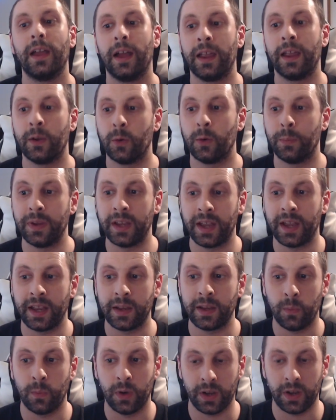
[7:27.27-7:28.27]
it will be
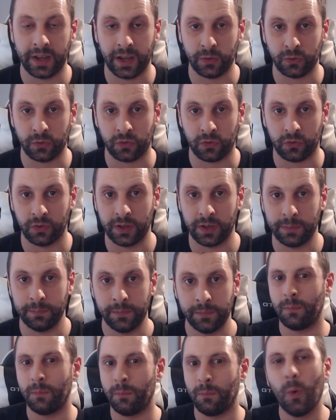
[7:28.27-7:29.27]
a workout stream.
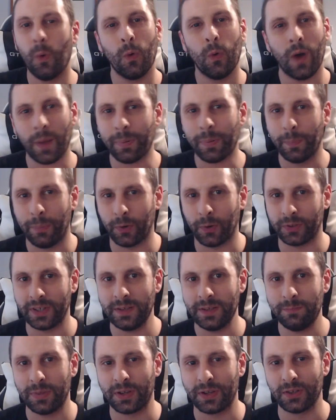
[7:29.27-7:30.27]
More upper
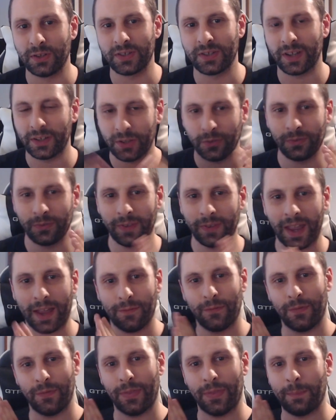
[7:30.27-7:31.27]
body, because I don't
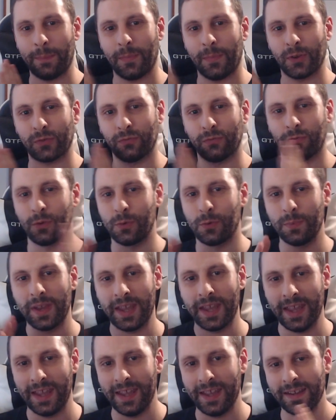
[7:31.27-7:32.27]
have that much room
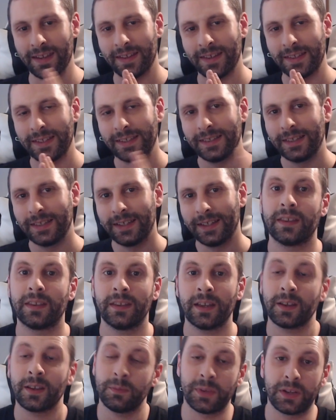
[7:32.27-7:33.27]
here.
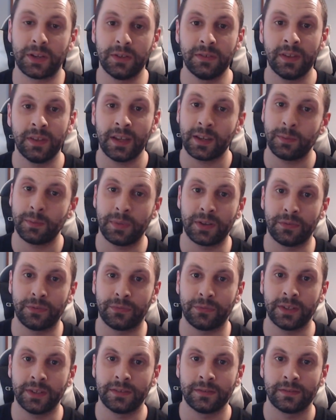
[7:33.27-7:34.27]
That could be good. That could be good
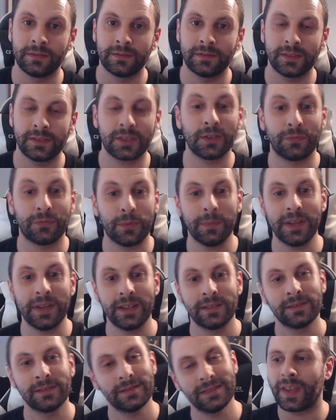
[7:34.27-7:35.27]
fun. It's good for me.
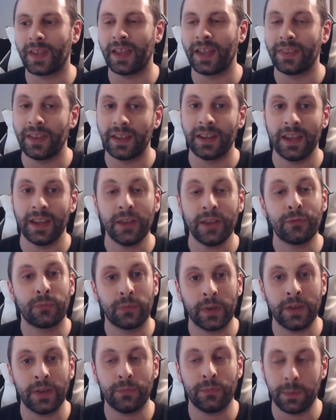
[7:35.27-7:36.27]
And then
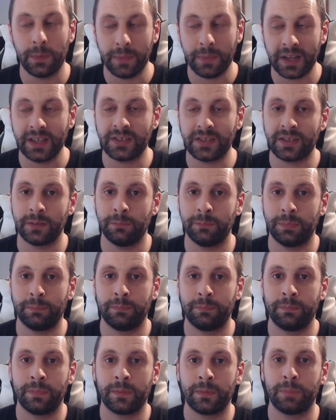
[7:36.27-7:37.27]
if we manage to
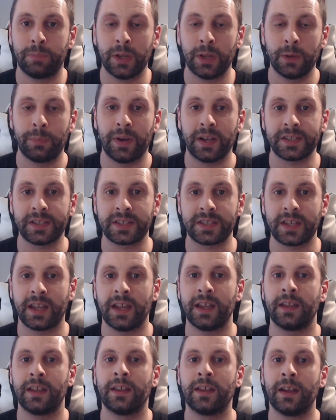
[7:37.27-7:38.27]
blow past
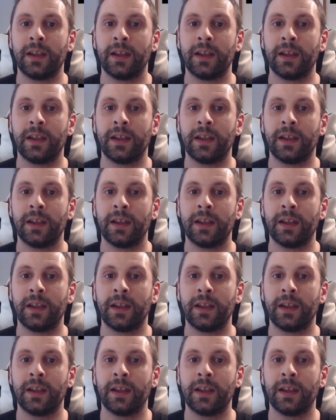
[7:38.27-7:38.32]
that,